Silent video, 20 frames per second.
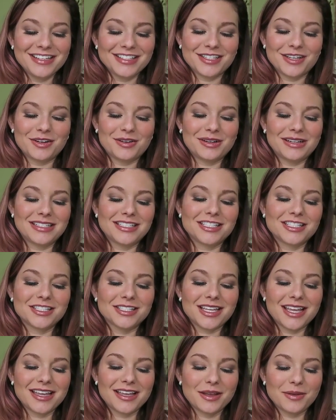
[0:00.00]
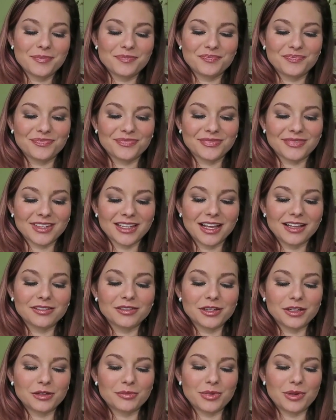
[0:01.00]
So it's just like a
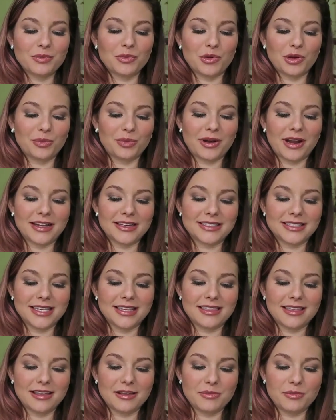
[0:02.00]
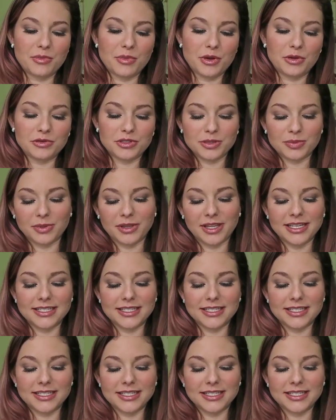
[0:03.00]
little bit more pricey than most